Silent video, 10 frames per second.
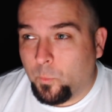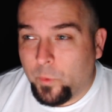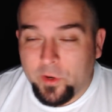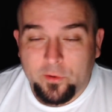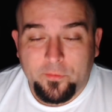
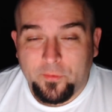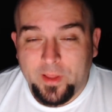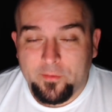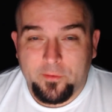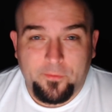weird
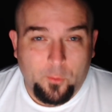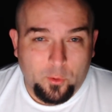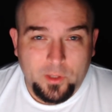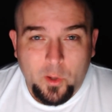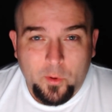flavored
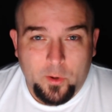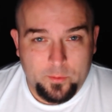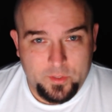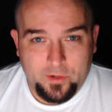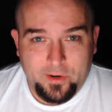Four
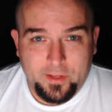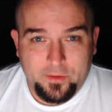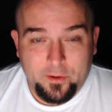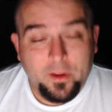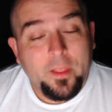Locos that are
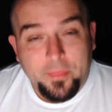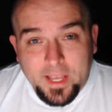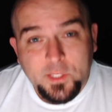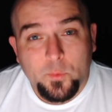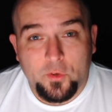out there.
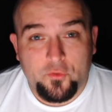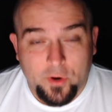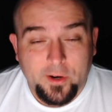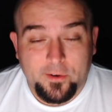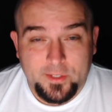That's what
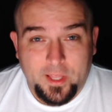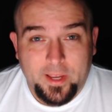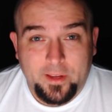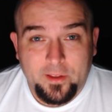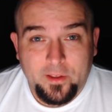drunkards
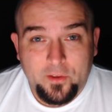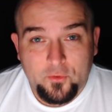like.